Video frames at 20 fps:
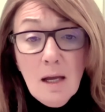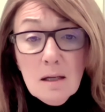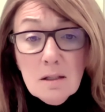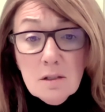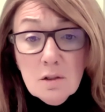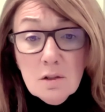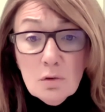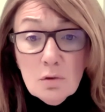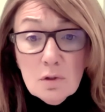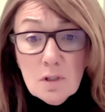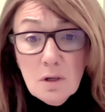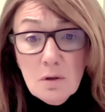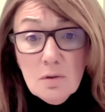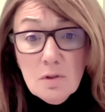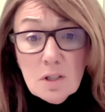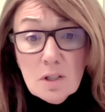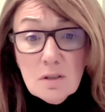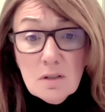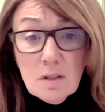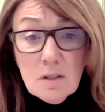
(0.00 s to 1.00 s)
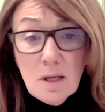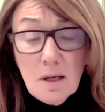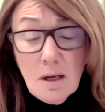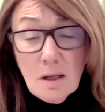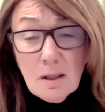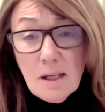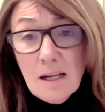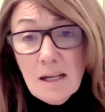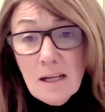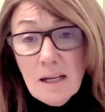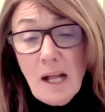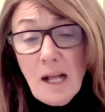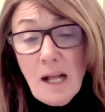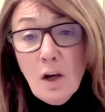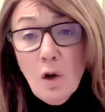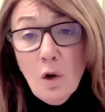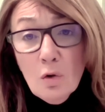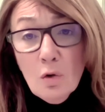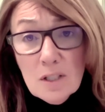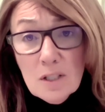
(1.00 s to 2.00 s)
is also just kind of that
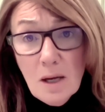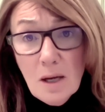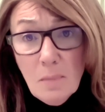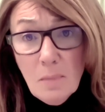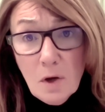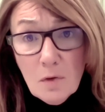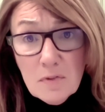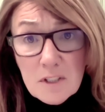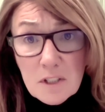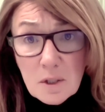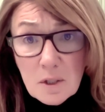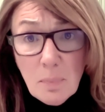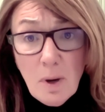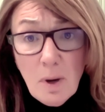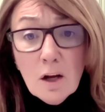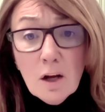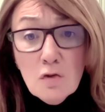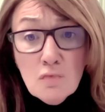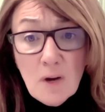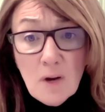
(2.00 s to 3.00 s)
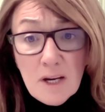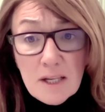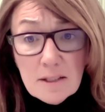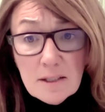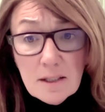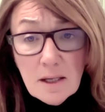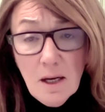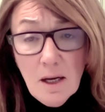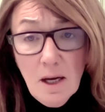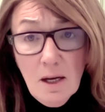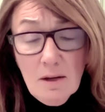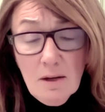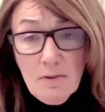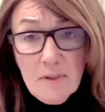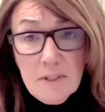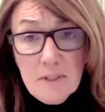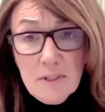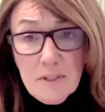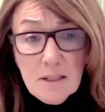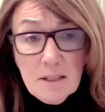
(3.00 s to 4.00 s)
long-term oversupply risk
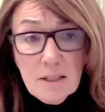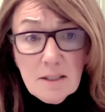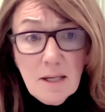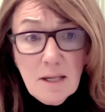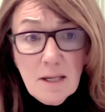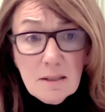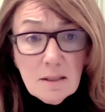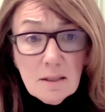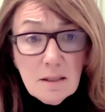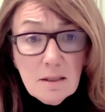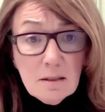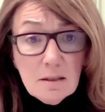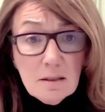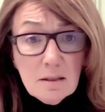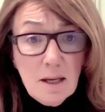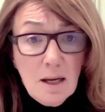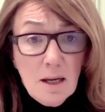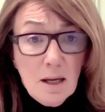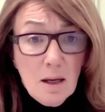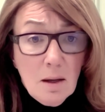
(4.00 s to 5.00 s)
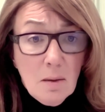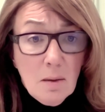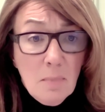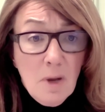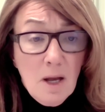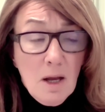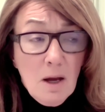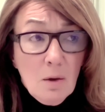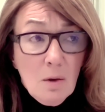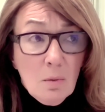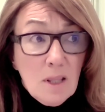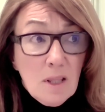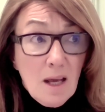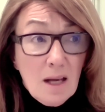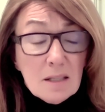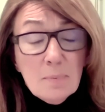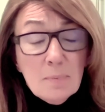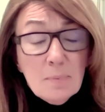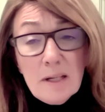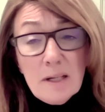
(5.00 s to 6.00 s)
for data centers, with the
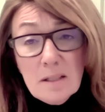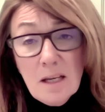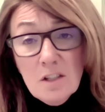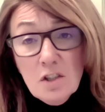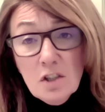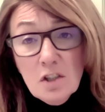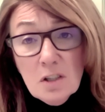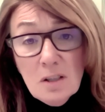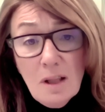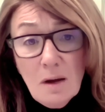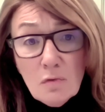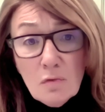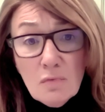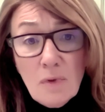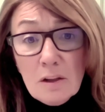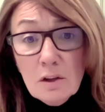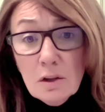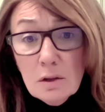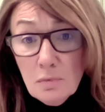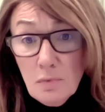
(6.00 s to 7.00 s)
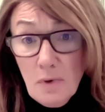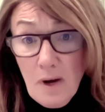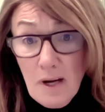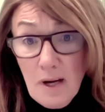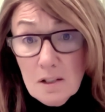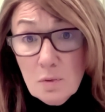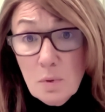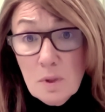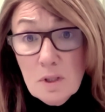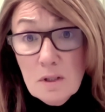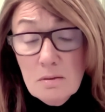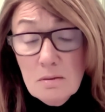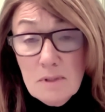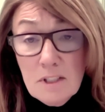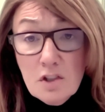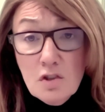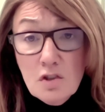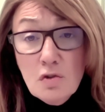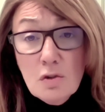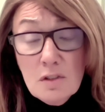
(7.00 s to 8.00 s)
expectation that rental rates will
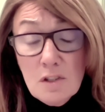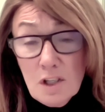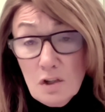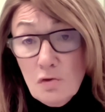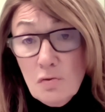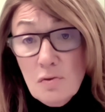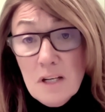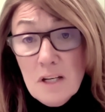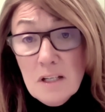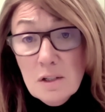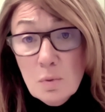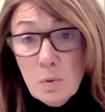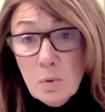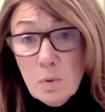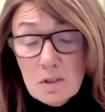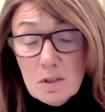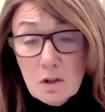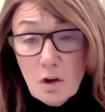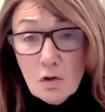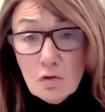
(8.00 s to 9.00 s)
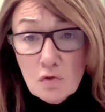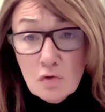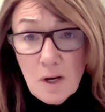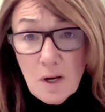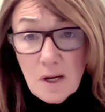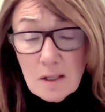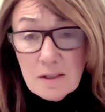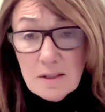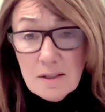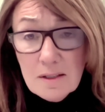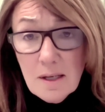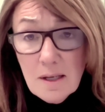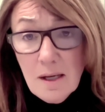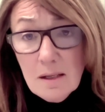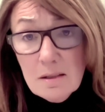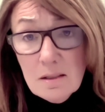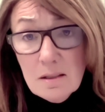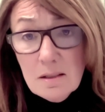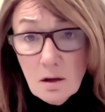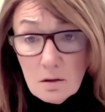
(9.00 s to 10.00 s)
decrease once contracts
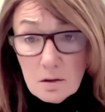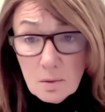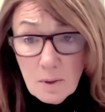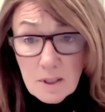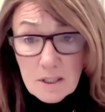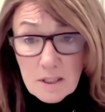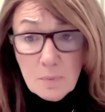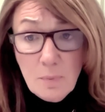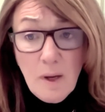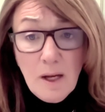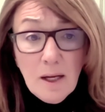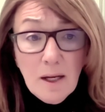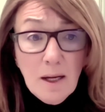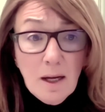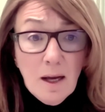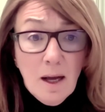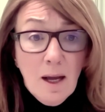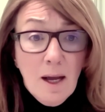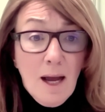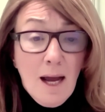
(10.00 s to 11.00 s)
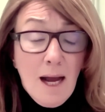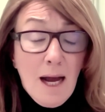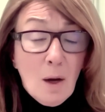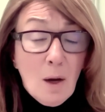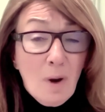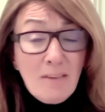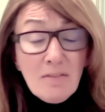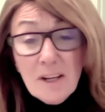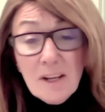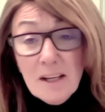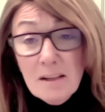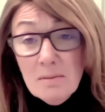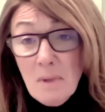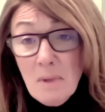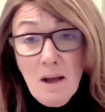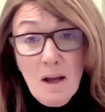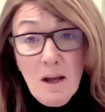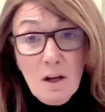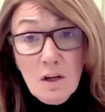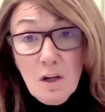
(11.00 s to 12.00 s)
start to expire. However,
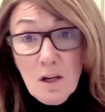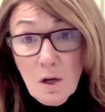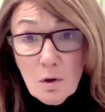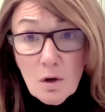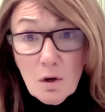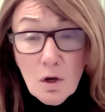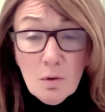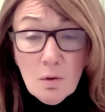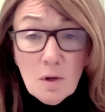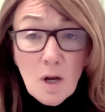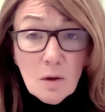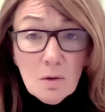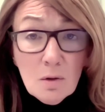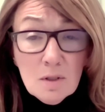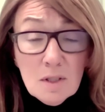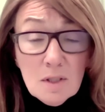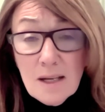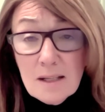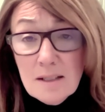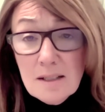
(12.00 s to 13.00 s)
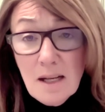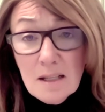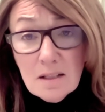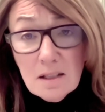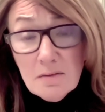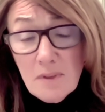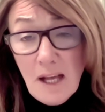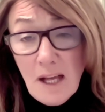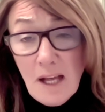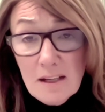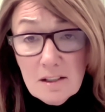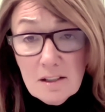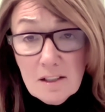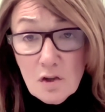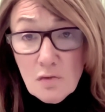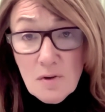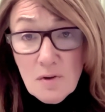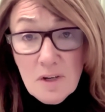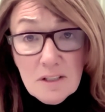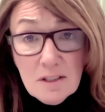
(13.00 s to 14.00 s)
who knows, the extent of that
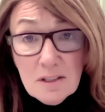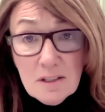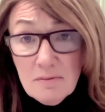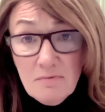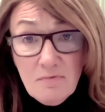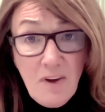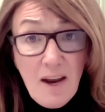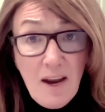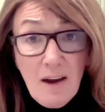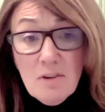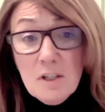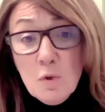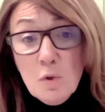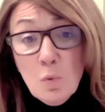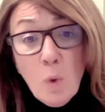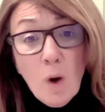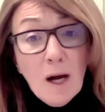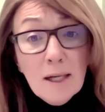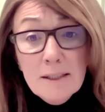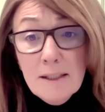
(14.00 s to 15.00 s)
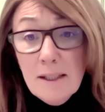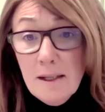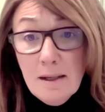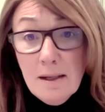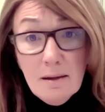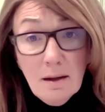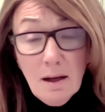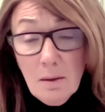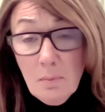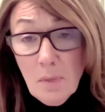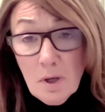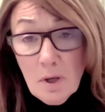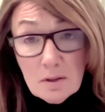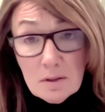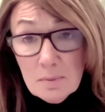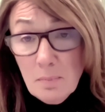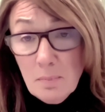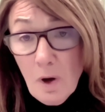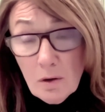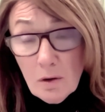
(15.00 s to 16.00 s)
decrease varies widely
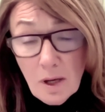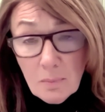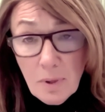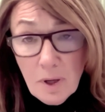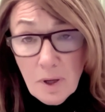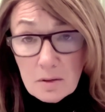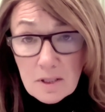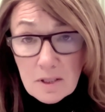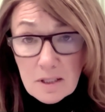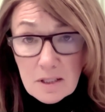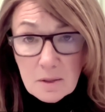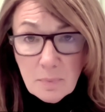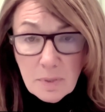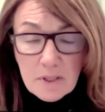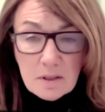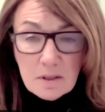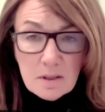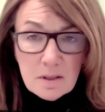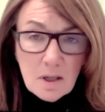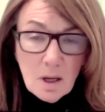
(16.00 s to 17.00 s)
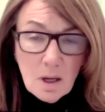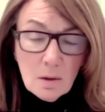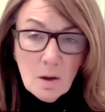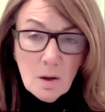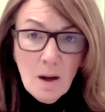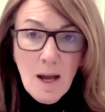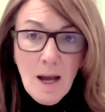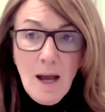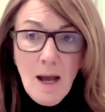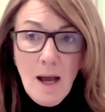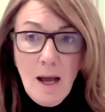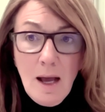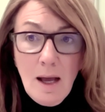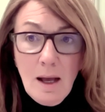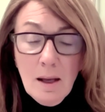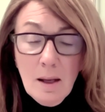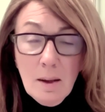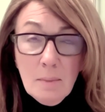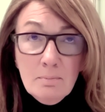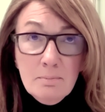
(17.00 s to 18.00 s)
amongst market participants. So,
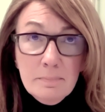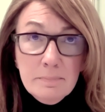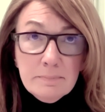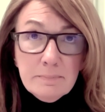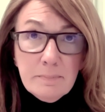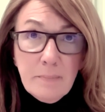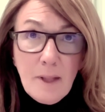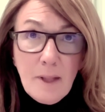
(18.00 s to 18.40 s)
I think